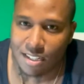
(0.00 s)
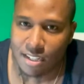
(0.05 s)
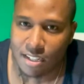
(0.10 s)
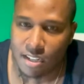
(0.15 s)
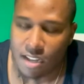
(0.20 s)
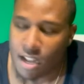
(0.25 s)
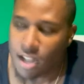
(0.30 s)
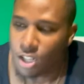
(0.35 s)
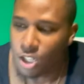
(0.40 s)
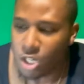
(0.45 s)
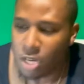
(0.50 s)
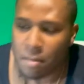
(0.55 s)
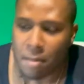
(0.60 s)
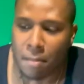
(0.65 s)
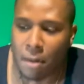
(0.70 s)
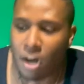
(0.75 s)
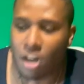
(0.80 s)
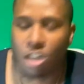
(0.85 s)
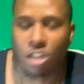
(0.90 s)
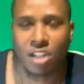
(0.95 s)
Jimmy
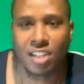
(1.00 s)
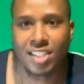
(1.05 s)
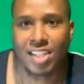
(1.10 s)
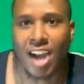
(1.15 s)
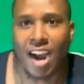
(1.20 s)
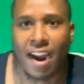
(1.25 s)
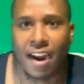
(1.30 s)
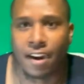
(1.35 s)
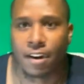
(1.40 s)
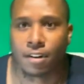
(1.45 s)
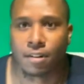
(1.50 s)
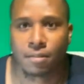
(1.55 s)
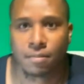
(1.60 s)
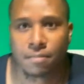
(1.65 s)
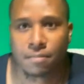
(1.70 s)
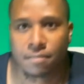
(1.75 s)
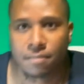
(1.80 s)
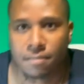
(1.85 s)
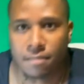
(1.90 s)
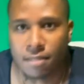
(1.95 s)
Butler looked tired.
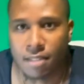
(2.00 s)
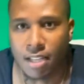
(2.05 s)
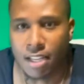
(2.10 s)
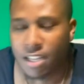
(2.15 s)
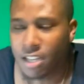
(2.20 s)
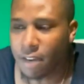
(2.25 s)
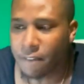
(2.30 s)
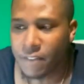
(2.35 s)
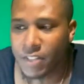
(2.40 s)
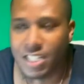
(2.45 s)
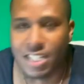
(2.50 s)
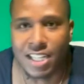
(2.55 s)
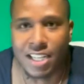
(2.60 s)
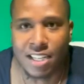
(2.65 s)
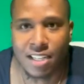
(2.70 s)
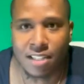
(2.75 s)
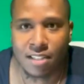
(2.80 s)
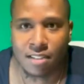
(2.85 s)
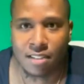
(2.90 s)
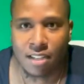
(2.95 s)
He looked
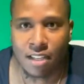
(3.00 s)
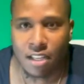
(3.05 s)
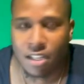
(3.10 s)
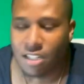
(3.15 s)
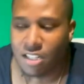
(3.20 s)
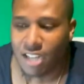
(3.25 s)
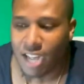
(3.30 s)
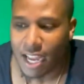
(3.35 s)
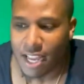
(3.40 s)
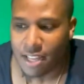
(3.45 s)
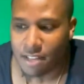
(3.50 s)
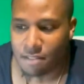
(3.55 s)
fatigued. He looked like,